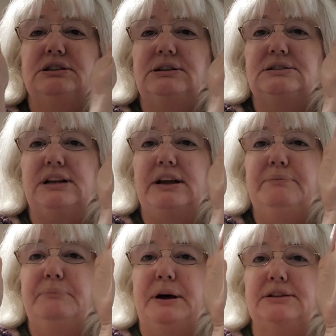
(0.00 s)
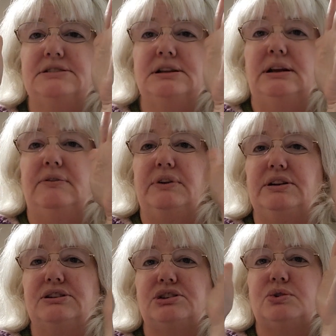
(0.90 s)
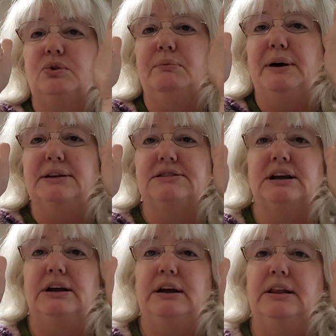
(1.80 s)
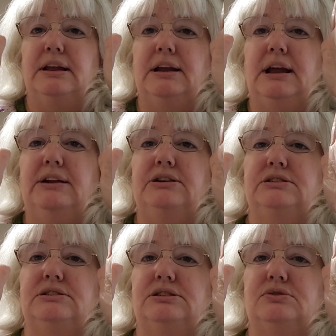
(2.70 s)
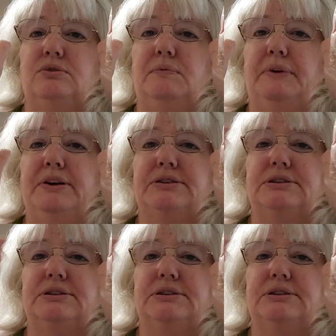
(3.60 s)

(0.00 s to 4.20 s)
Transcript: in the same bus. Think of it as school bus. The gauge is a school bus,